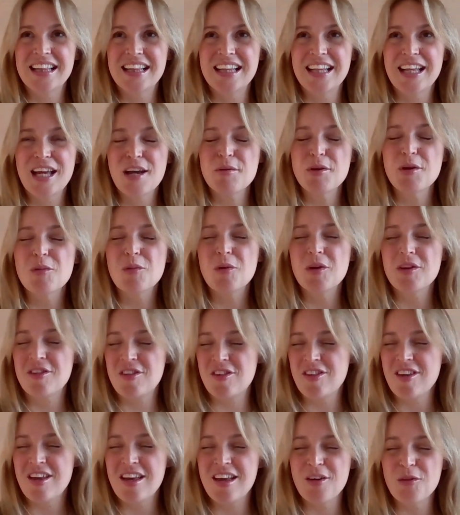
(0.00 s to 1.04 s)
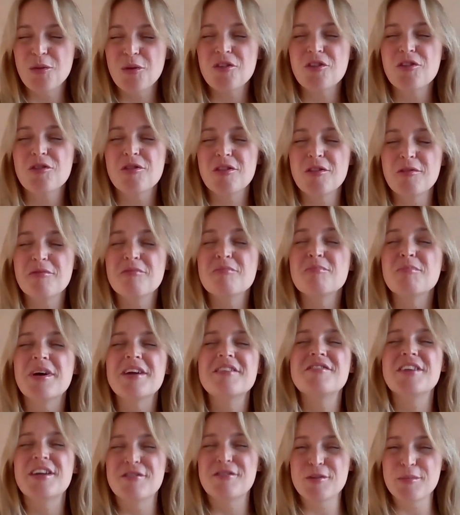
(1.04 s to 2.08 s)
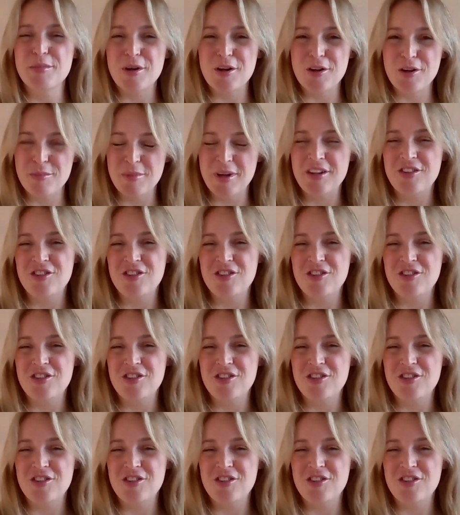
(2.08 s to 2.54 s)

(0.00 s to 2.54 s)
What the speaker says: How about what's my favorite part of my